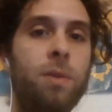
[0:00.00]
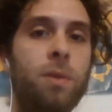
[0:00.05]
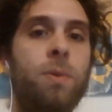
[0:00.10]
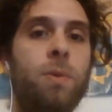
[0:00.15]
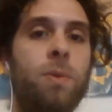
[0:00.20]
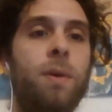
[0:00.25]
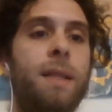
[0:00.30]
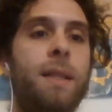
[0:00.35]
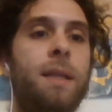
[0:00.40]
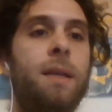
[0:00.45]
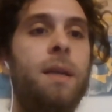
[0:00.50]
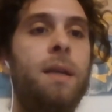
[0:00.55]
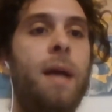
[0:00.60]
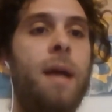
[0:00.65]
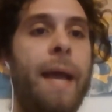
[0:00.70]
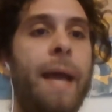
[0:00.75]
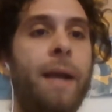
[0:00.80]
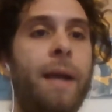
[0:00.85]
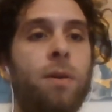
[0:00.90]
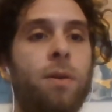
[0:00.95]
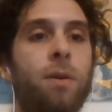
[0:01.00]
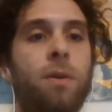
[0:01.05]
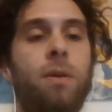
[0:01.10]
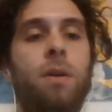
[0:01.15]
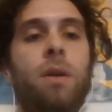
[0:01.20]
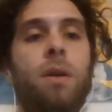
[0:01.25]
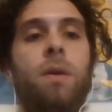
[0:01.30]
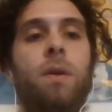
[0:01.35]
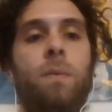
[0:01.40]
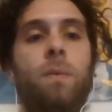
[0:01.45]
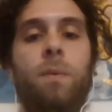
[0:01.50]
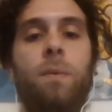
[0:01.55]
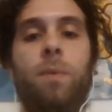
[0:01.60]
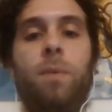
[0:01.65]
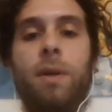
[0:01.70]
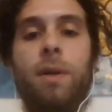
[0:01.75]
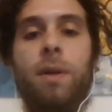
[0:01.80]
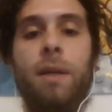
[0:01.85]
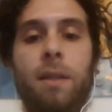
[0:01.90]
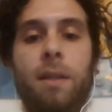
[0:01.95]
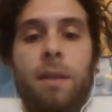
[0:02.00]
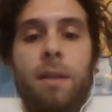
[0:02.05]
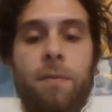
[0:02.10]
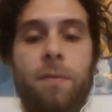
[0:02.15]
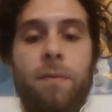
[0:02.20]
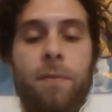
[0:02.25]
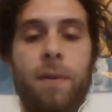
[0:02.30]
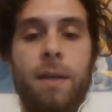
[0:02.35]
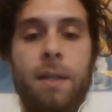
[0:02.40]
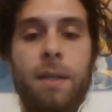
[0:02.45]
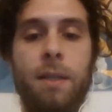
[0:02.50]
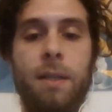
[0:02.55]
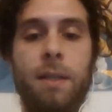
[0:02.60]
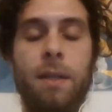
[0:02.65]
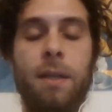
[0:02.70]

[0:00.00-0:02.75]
do at the EKO. We work in different